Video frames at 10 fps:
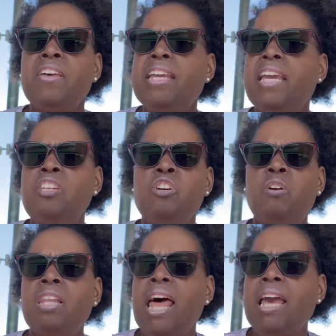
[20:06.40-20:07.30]
in your
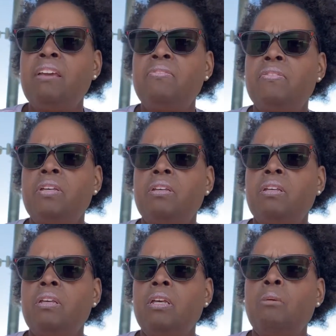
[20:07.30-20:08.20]
life
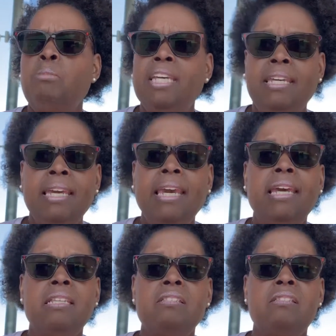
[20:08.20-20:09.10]

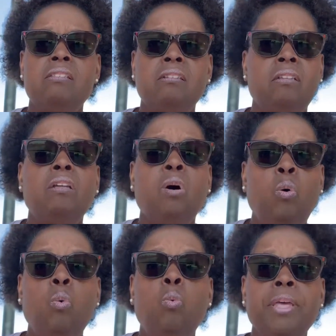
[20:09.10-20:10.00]
begins
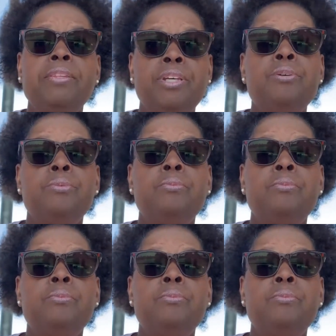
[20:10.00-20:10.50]
with you.